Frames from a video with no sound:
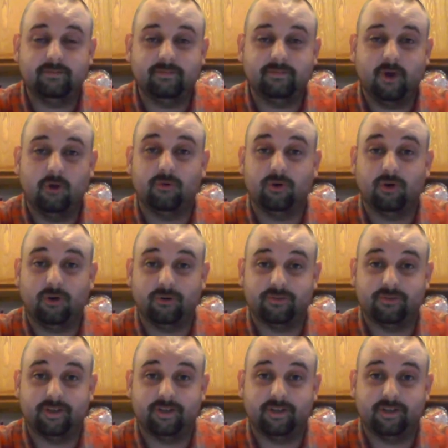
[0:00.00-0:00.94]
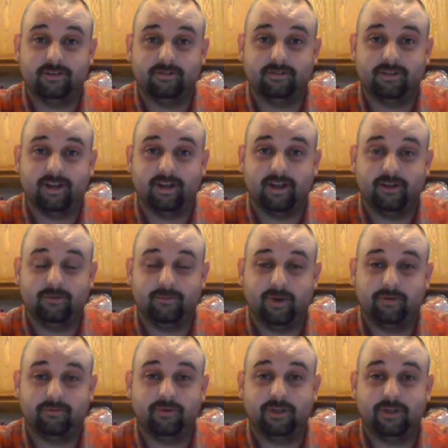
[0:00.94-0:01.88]
overalls in it that I
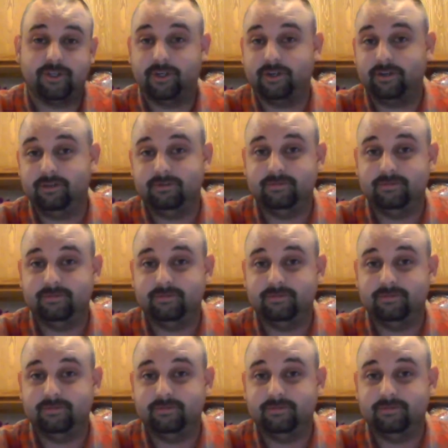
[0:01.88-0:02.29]
went fishing